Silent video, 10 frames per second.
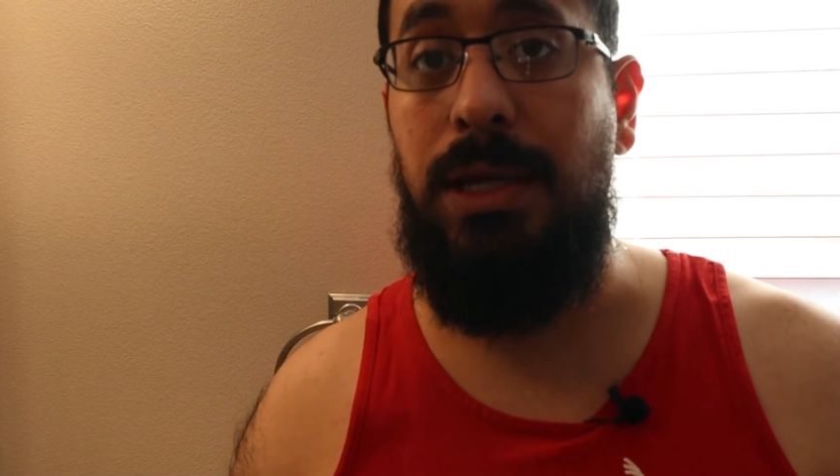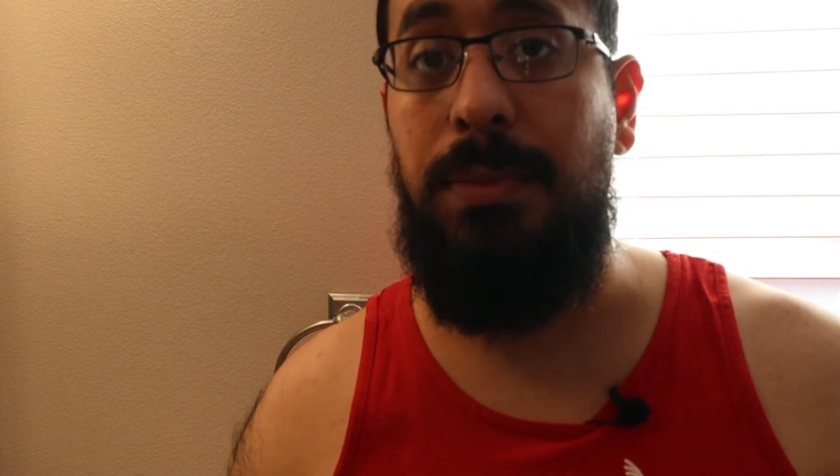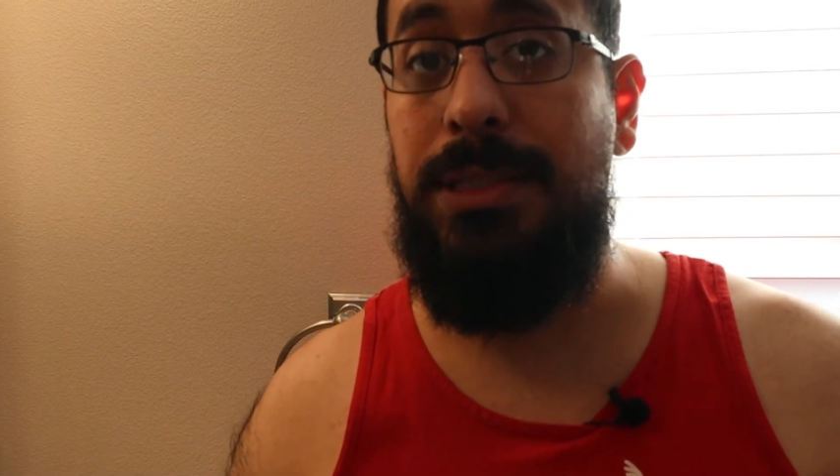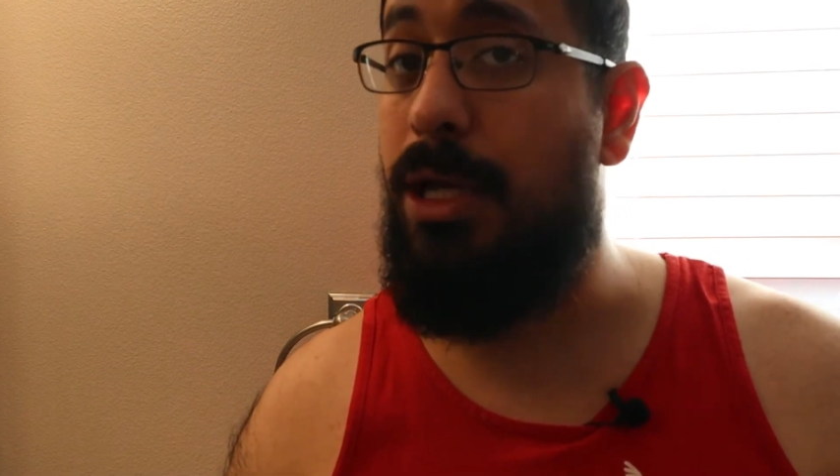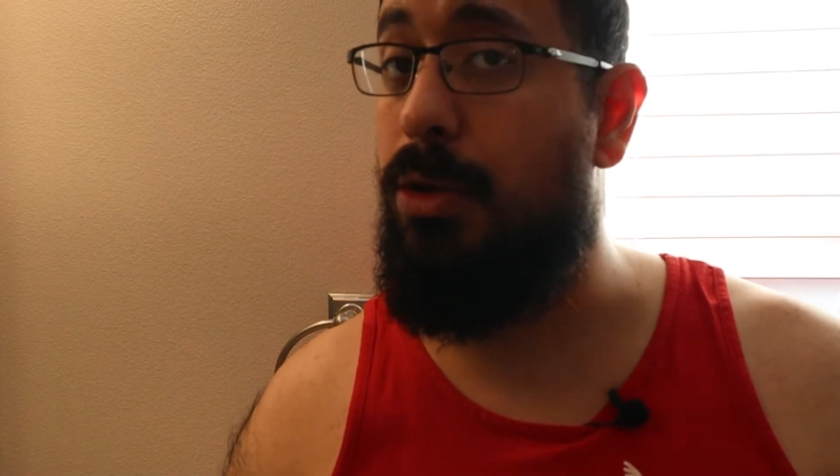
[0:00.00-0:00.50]
I'm
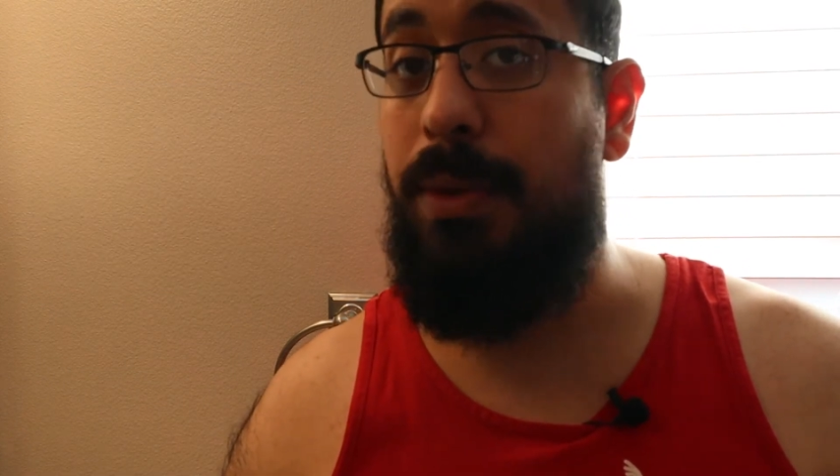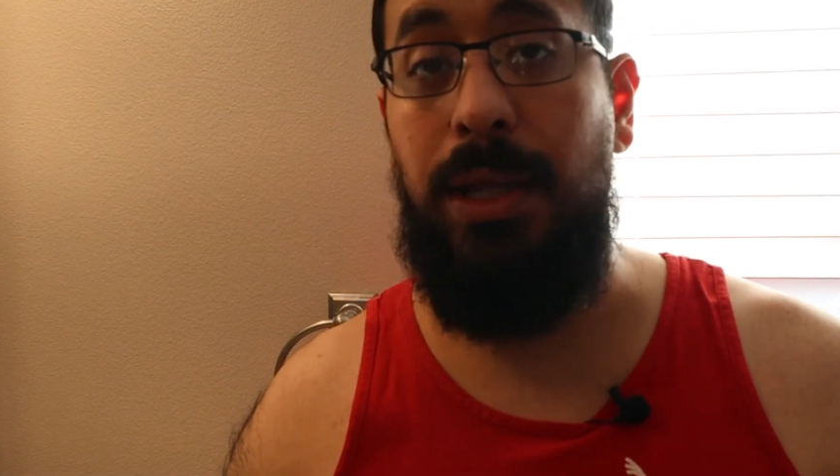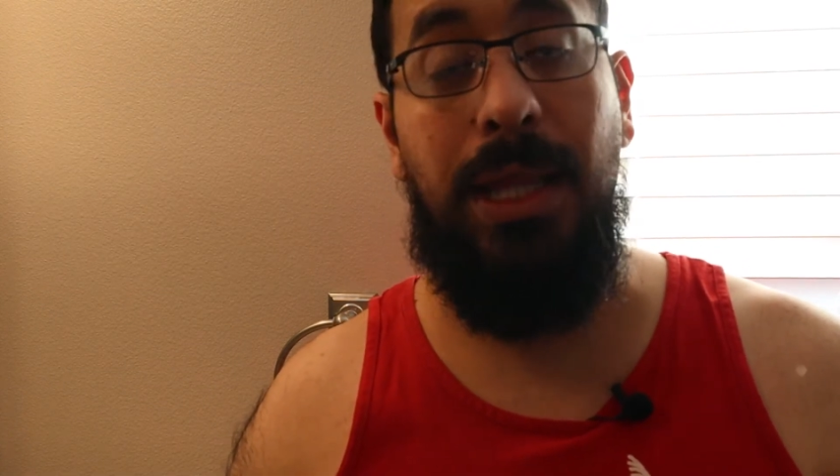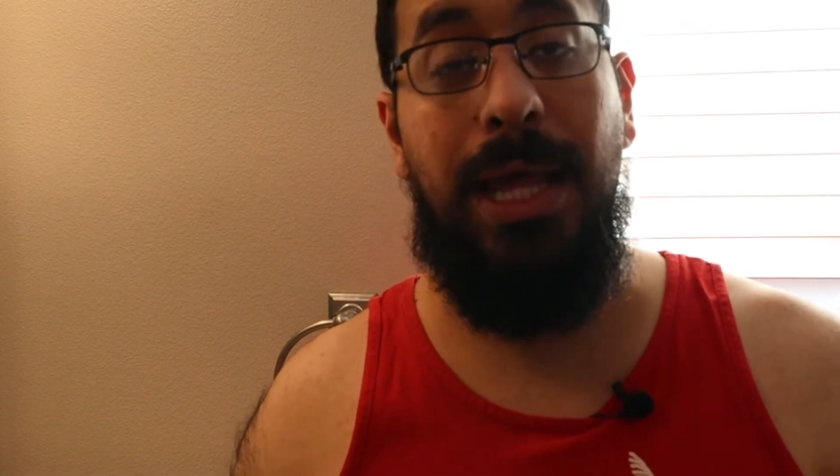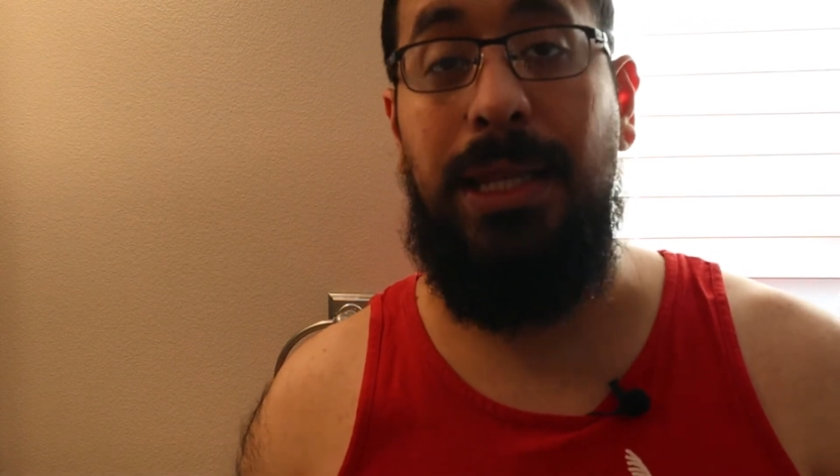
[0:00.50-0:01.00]
gonna tell you,
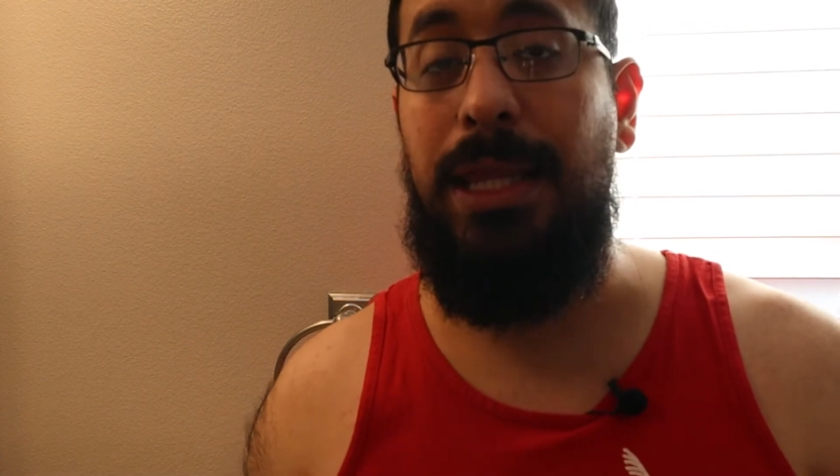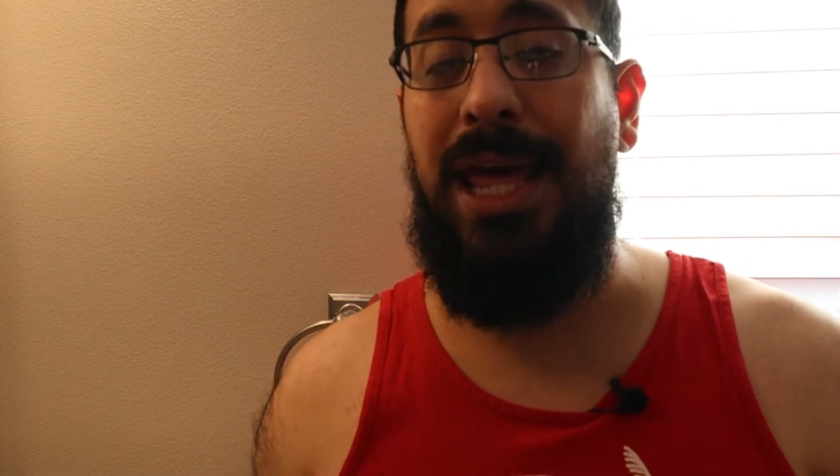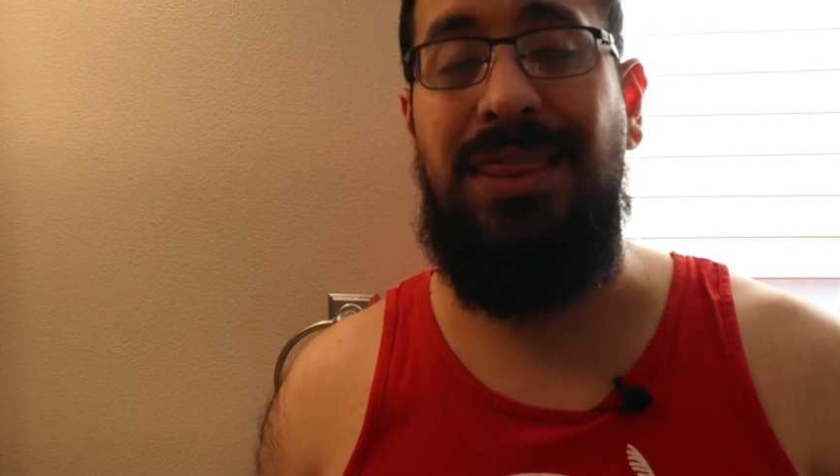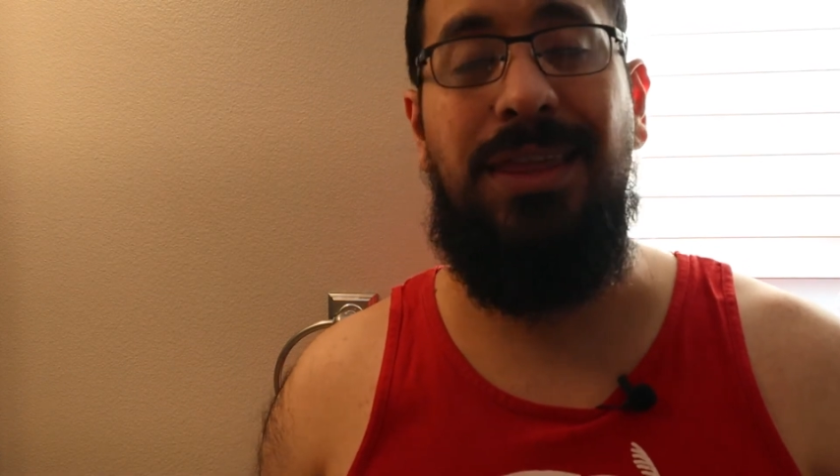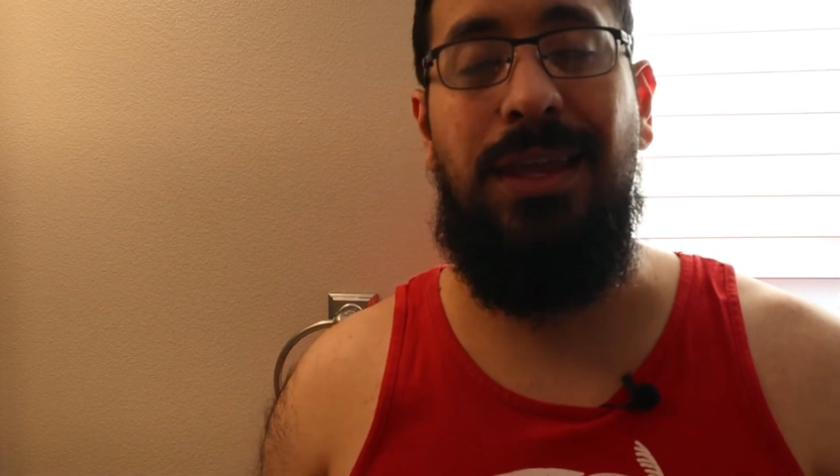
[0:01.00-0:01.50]
man,
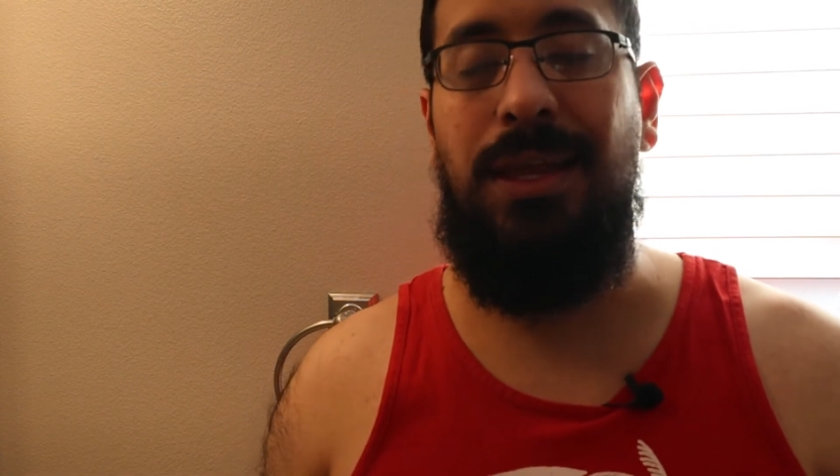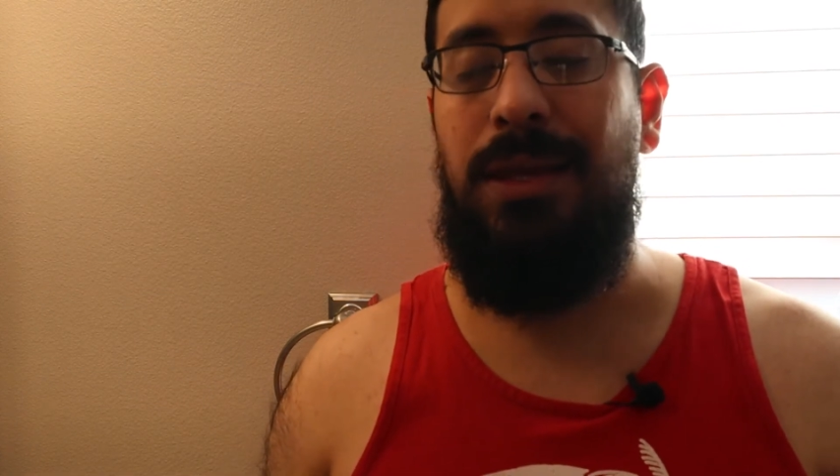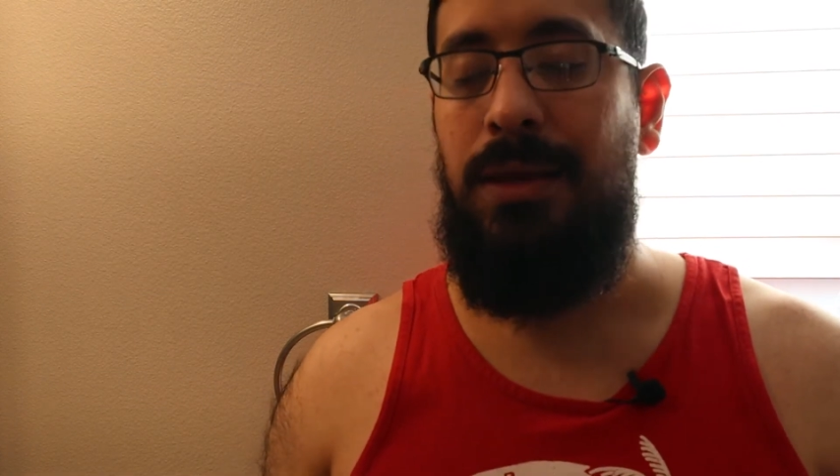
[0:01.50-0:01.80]
that thing,